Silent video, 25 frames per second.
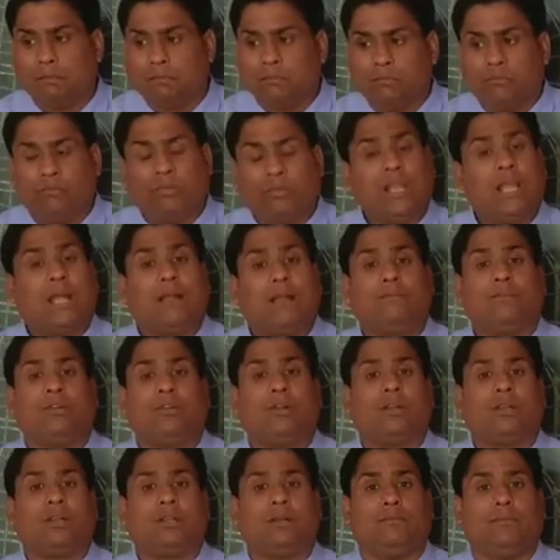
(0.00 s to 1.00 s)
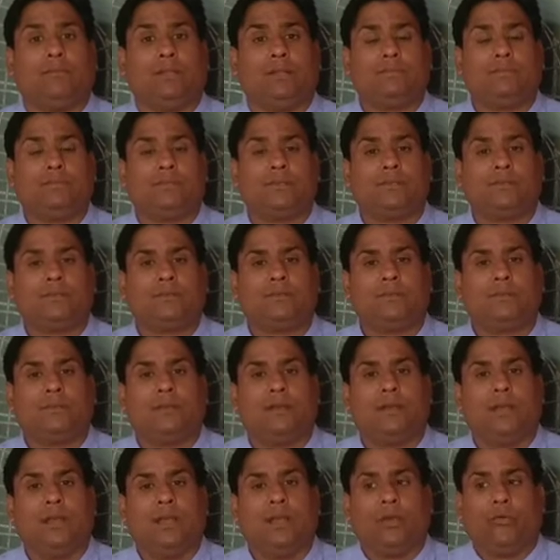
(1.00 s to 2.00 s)
We have not developed.
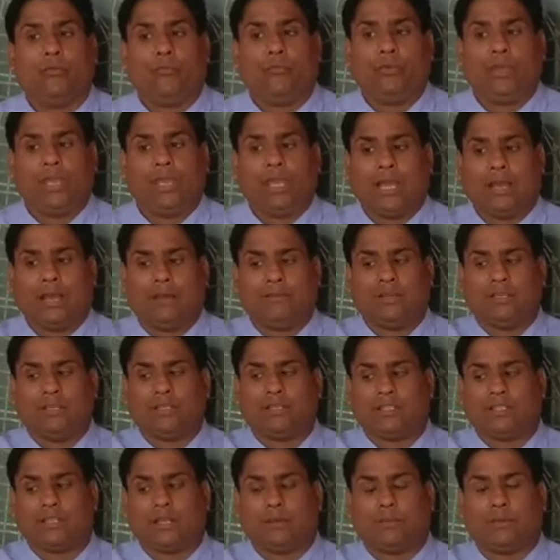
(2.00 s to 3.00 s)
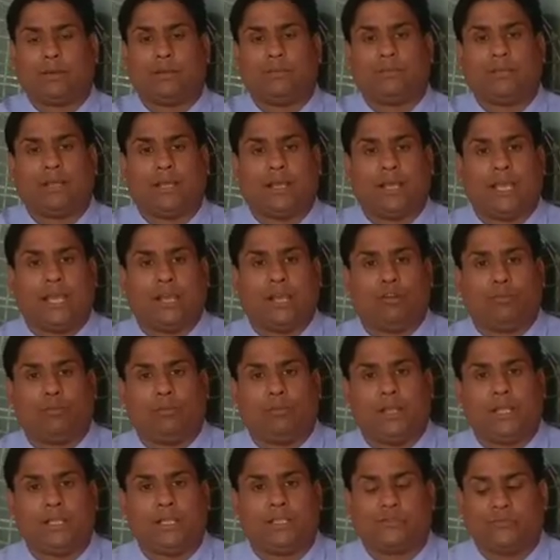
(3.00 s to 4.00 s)
We haven't developed the
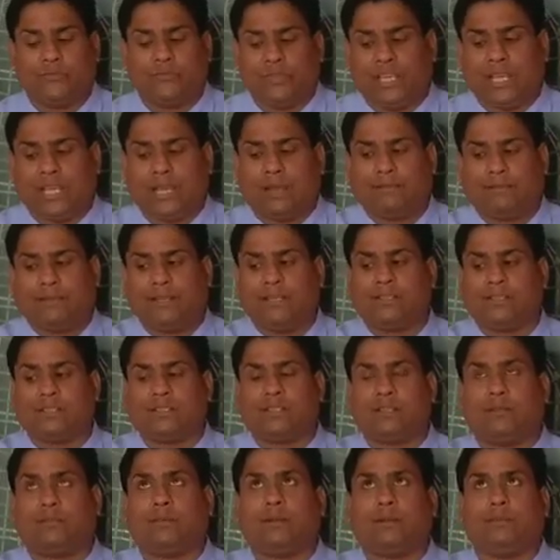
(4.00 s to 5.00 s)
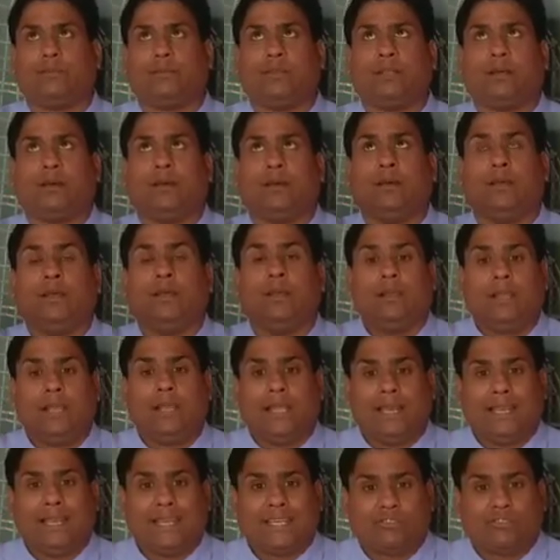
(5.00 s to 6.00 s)
aeroplanes, we haven't developed the
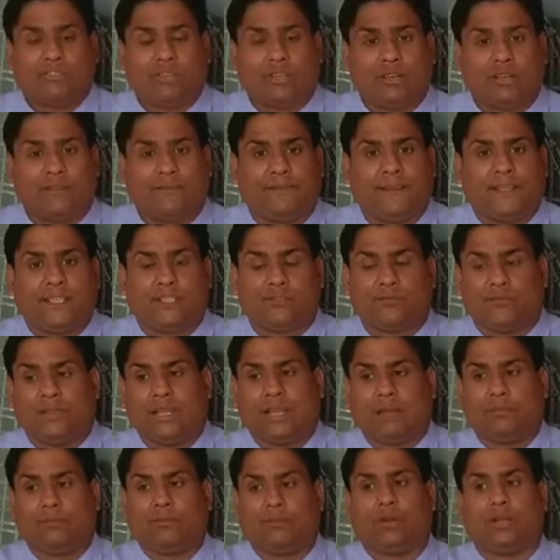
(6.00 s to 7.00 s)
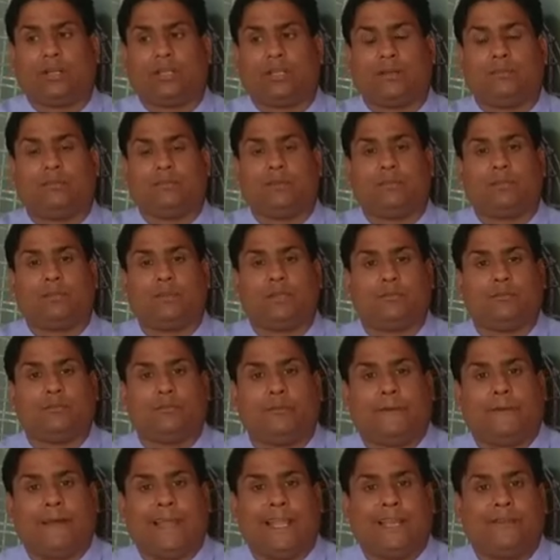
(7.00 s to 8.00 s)
electrical fence, we have not developed the
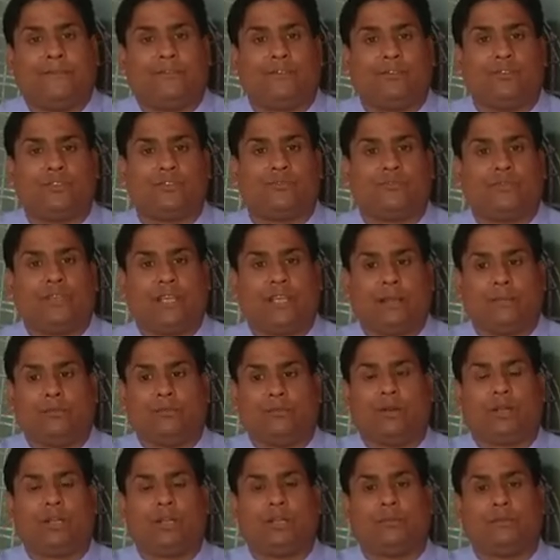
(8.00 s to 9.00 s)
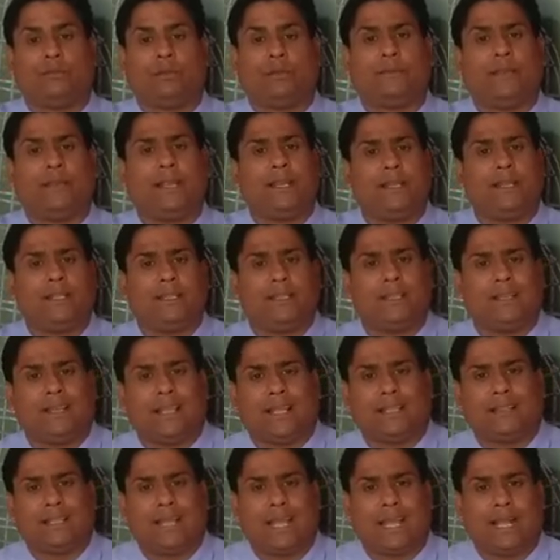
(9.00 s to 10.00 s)
mobile phones, we have not developed anything
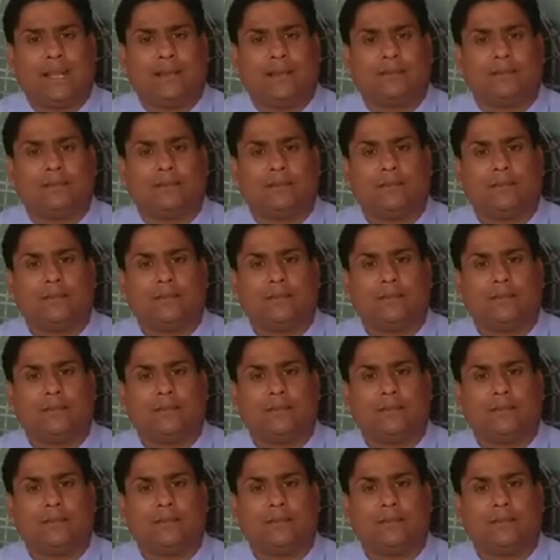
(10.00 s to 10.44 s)
like that.